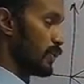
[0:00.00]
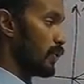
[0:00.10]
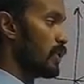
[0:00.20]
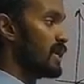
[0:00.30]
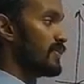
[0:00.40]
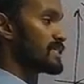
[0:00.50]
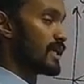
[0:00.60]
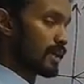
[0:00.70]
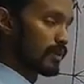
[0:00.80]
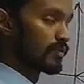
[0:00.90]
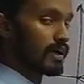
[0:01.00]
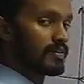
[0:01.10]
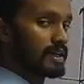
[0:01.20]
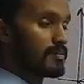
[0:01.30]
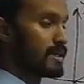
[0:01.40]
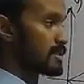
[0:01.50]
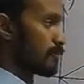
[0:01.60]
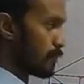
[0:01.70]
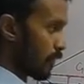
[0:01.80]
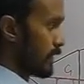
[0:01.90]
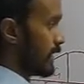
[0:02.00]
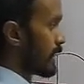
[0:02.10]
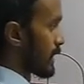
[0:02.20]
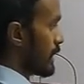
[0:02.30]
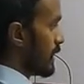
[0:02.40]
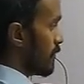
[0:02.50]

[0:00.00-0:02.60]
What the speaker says: we know the center of gravity means a point.